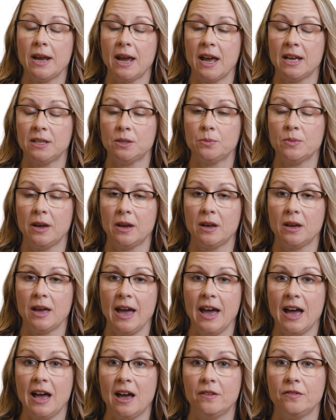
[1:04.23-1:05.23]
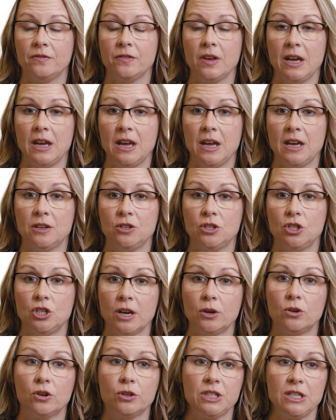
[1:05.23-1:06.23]
asthma have a
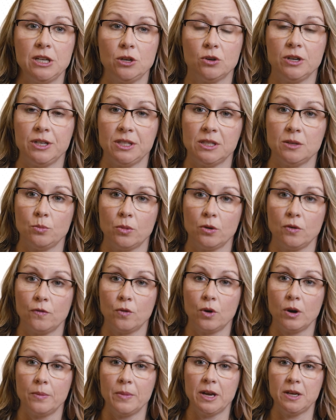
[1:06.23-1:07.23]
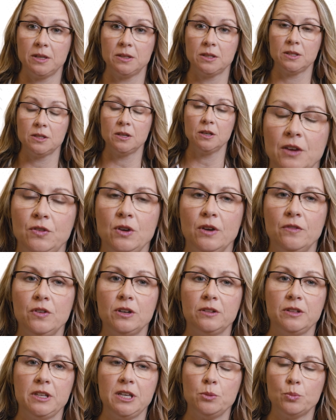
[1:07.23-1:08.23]
general decrease in performance. If you have
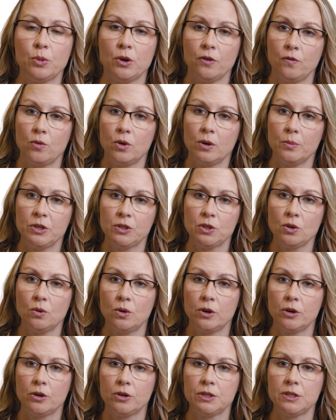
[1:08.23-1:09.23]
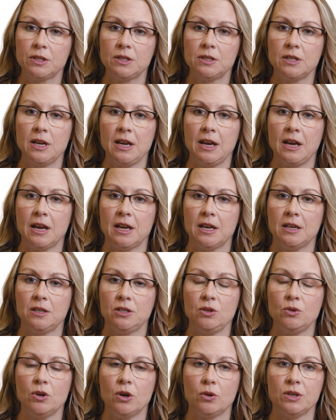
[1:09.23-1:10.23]
an elite performance horse
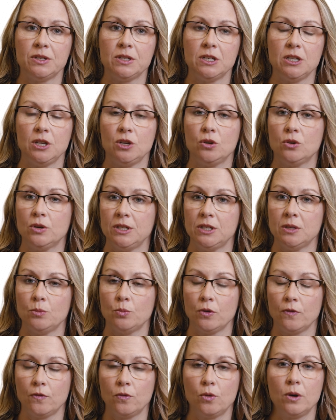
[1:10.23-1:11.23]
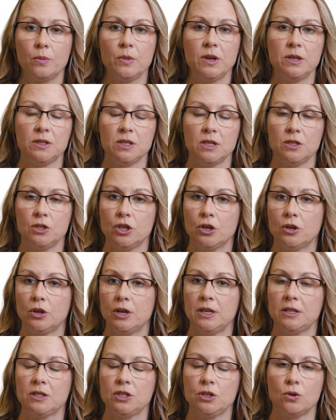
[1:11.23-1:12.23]
and you notice a decrease in performance,
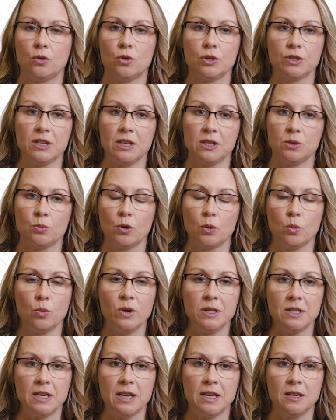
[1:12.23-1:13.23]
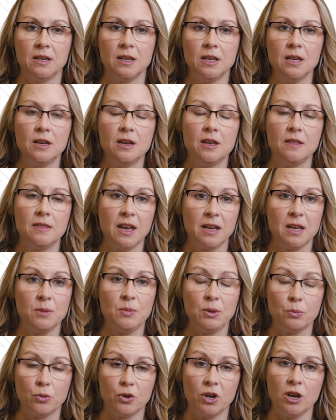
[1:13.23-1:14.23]
endurance, your horse gets more winded, that can
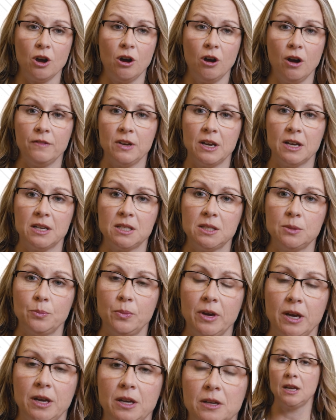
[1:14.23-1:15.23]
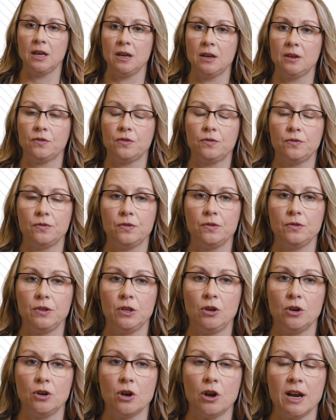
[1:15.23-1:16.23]
be pretty obvious. But if
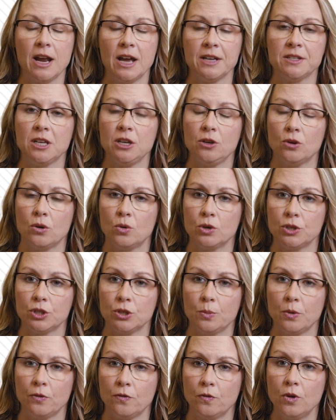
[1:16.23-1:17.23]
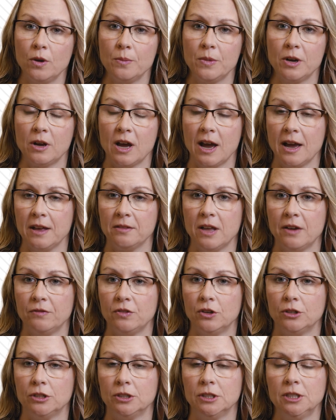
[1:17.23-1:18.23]
you're not asking your horse to perform at a high
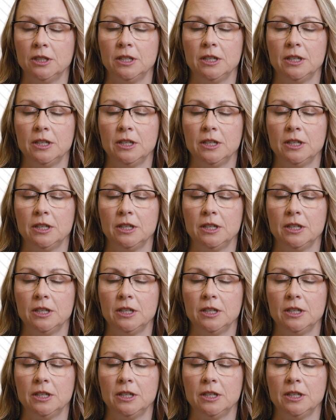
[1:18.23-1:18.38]
level,